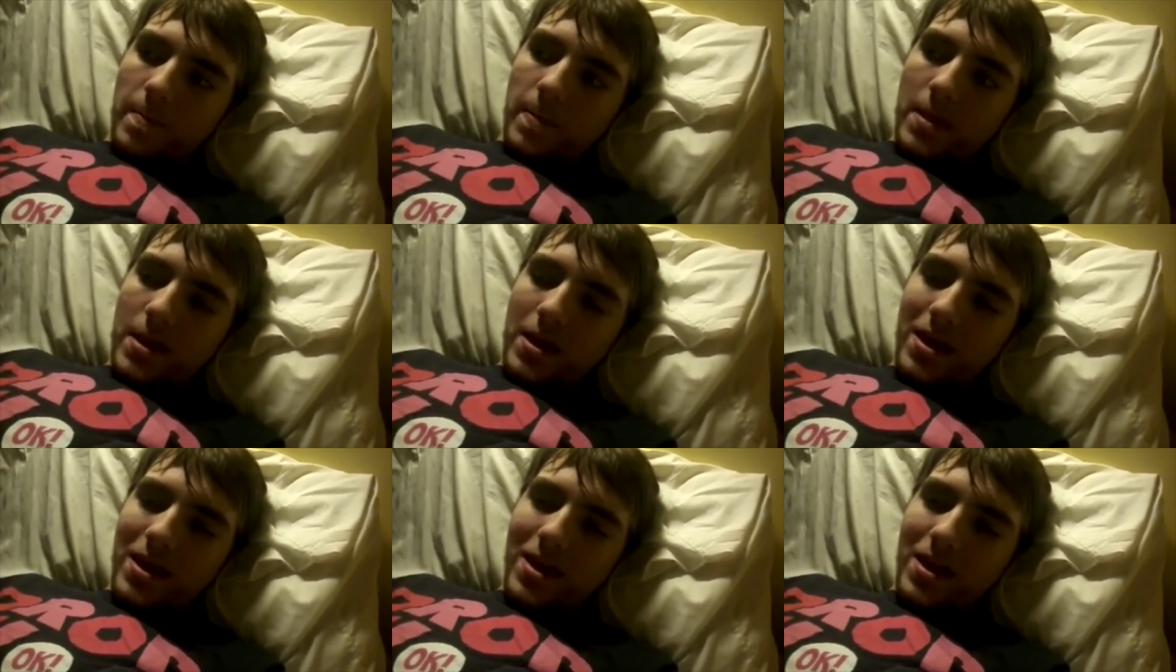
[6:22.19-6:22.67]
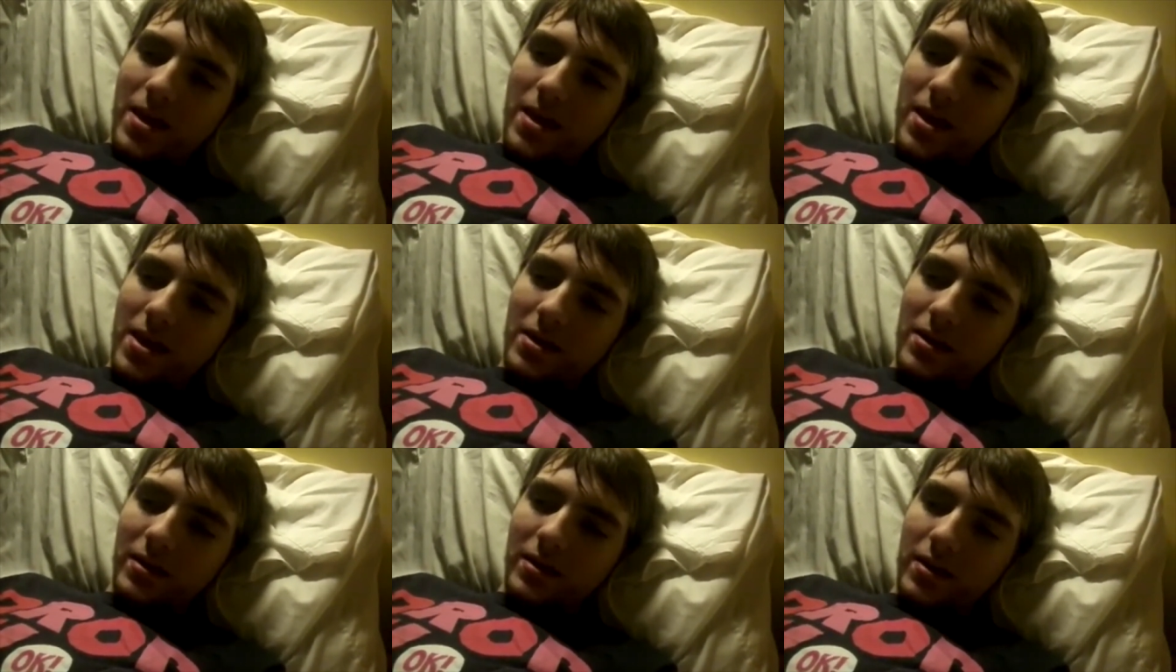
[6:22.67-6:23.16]
I
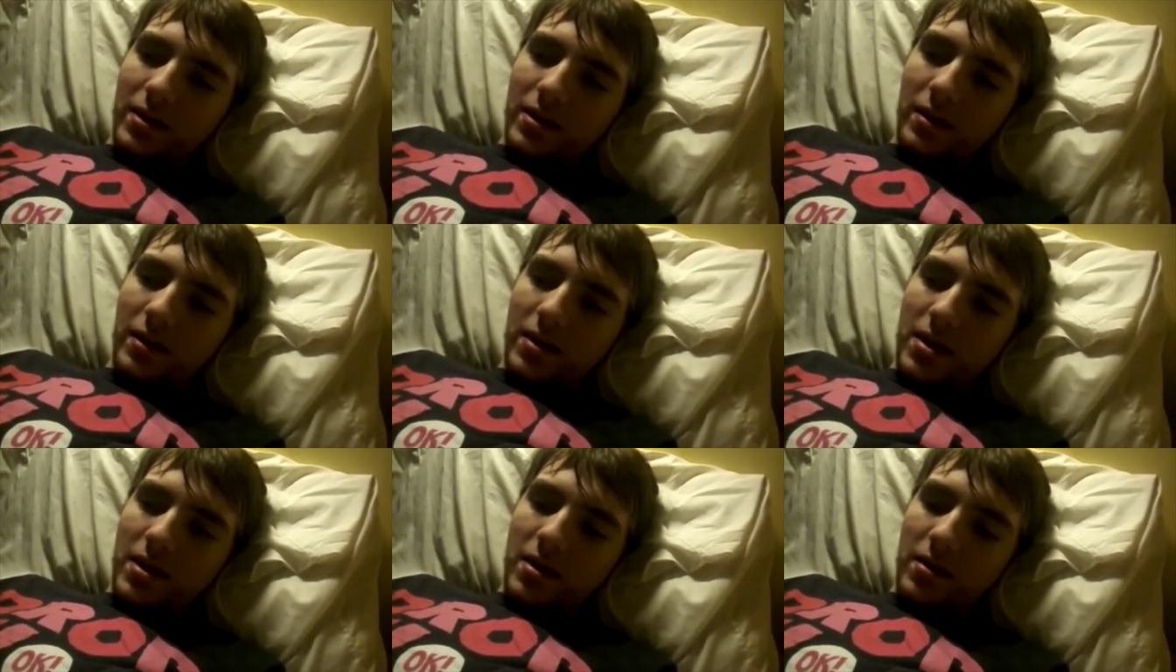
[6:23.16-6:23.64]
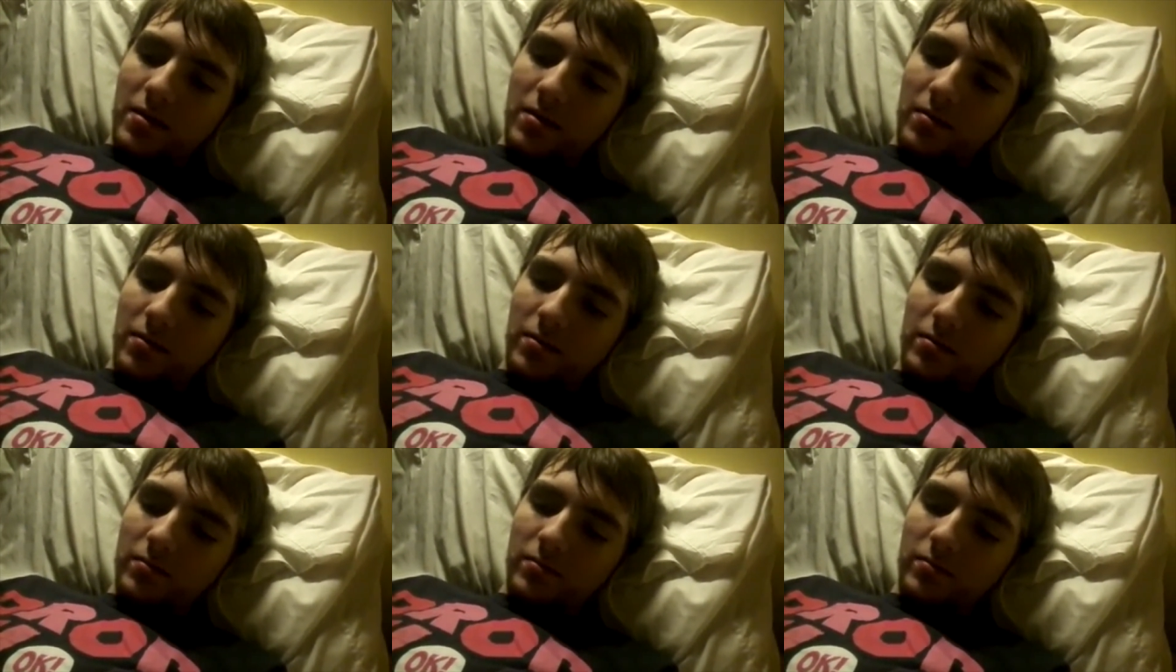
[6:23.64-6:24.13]
had to I
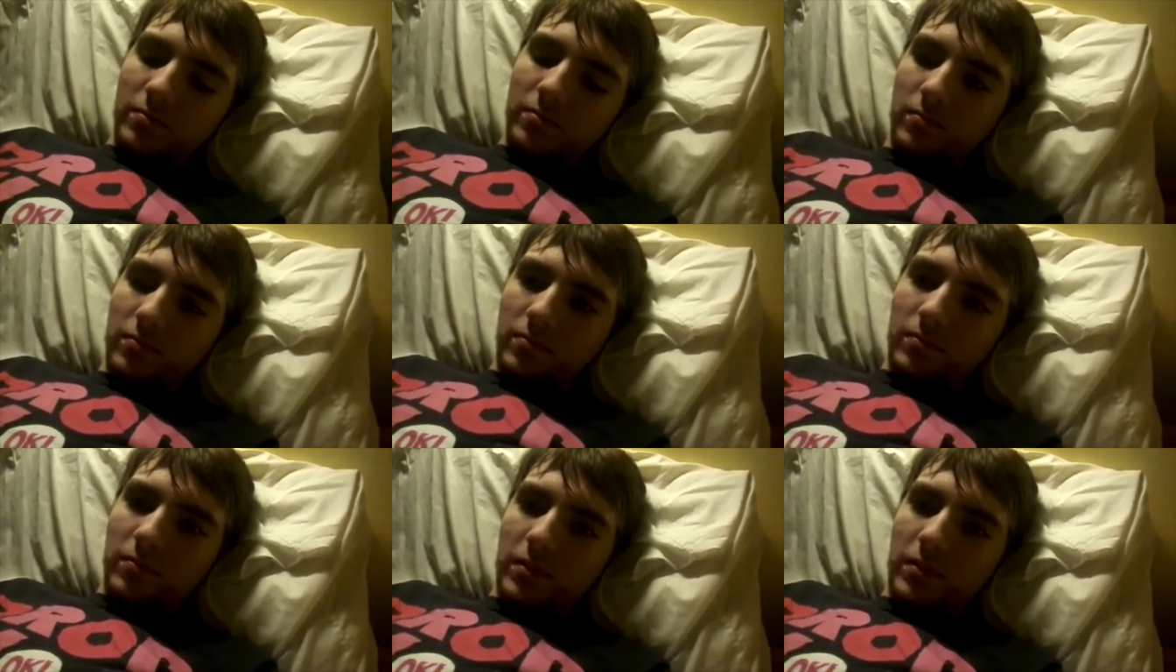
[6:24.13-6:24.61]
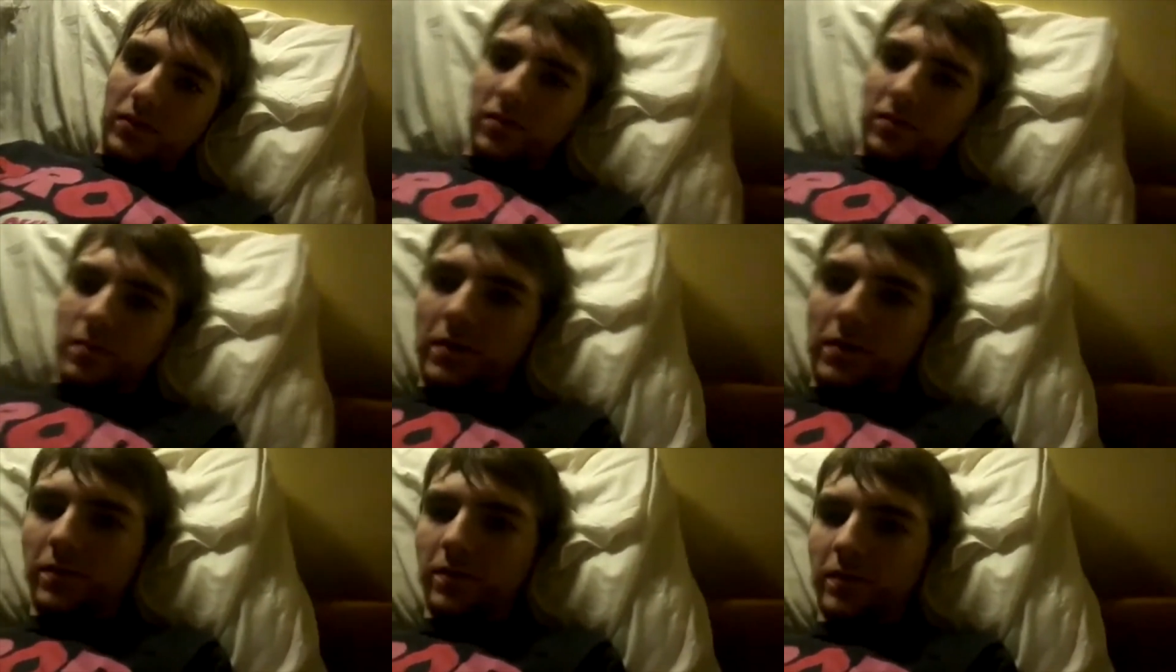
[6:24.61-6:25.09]
lift
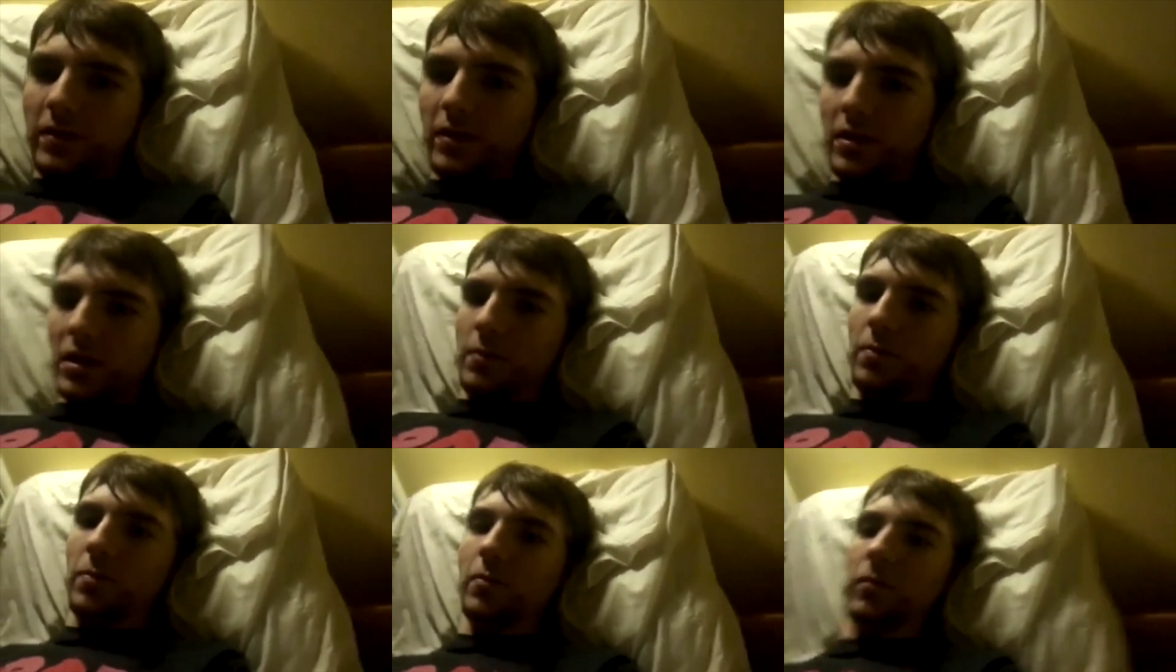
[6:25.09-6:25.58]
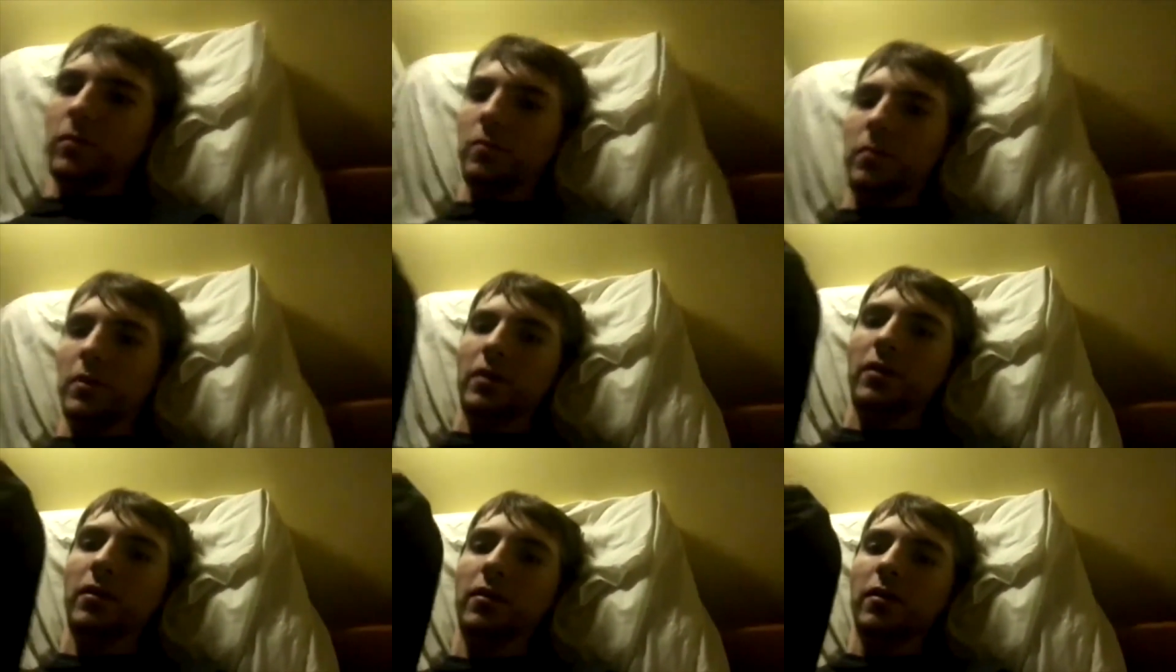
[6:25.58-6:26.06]
my feet up with
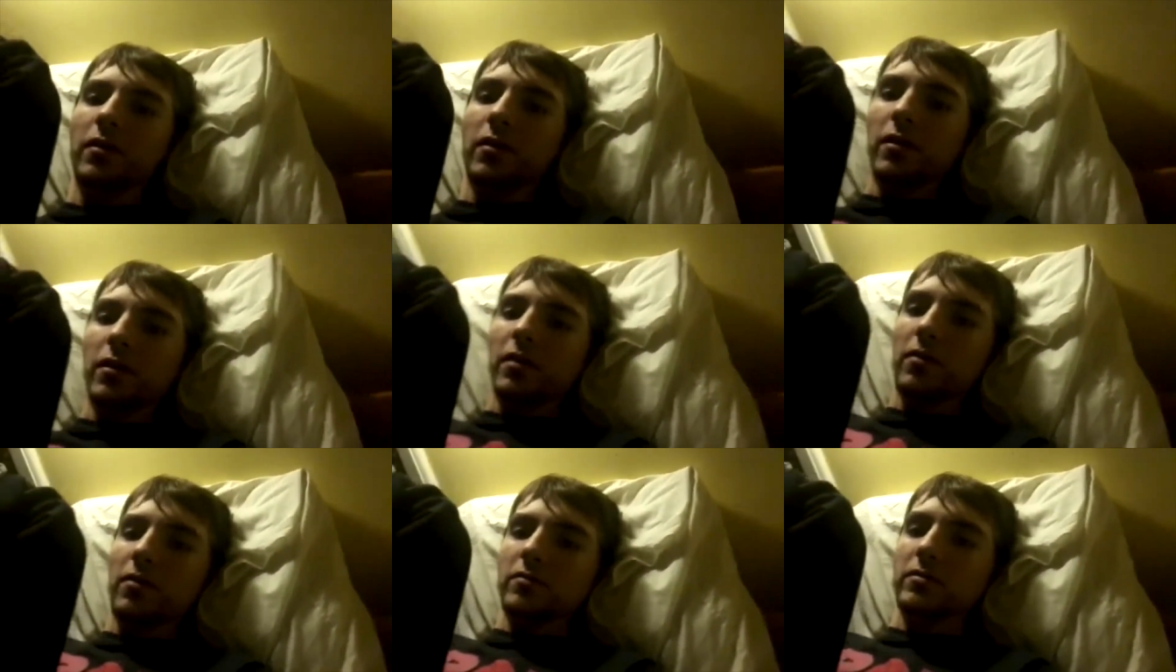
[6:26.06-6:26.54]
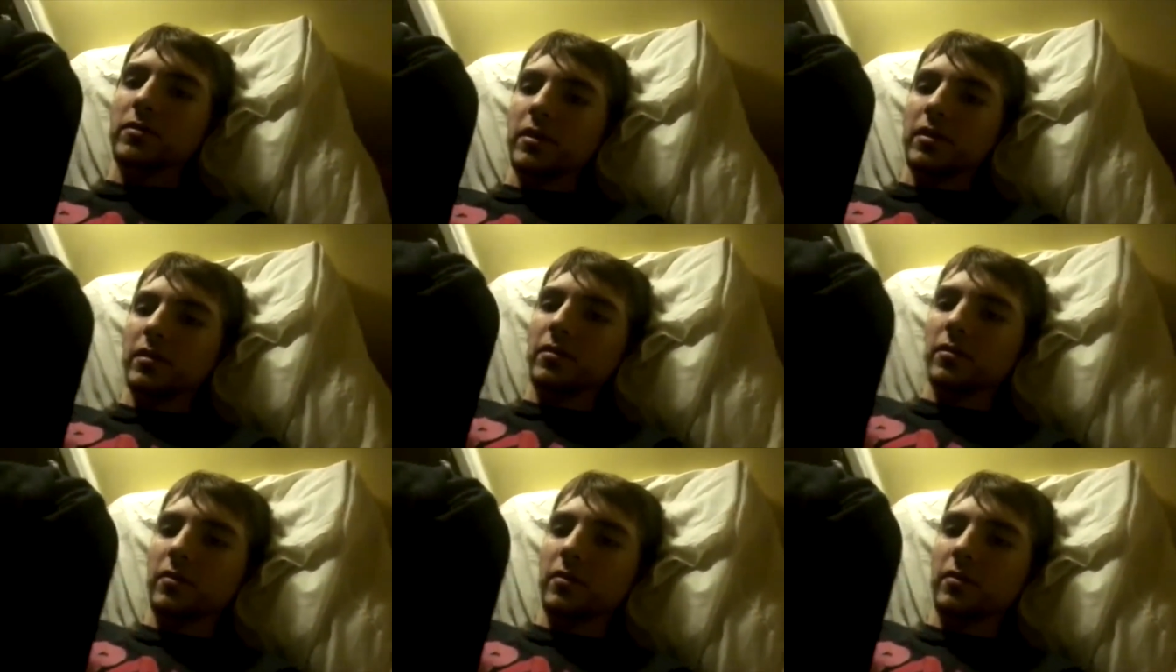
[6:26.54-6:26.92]
me. I was like